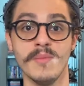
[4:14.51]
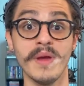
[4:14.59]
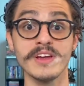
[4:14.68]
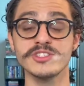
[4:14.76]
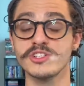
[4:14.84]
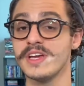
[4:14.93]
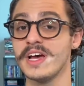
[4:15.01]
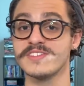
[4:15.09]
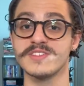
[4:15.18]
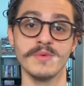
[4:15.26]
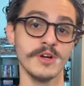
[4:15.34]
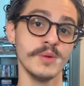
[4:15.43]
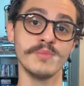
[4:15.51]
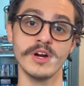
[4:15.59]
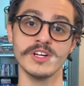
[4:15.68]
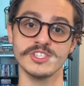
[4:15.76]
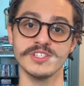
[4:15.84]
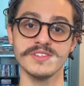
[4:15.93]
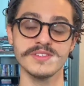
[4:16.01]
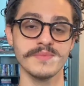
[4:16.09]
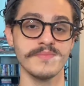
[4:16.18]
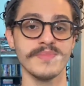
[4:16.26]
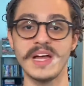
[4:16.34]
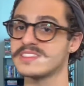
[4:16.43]
Make sure you have some good brushes,
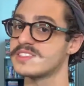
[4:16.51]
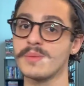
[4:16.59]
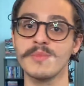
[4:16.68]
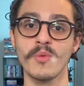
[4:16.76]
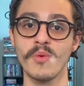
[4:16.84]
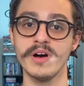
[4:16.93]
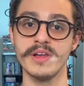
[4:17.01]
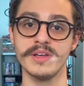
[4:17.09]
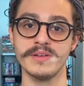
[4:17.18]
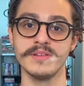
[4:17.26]
that's number one.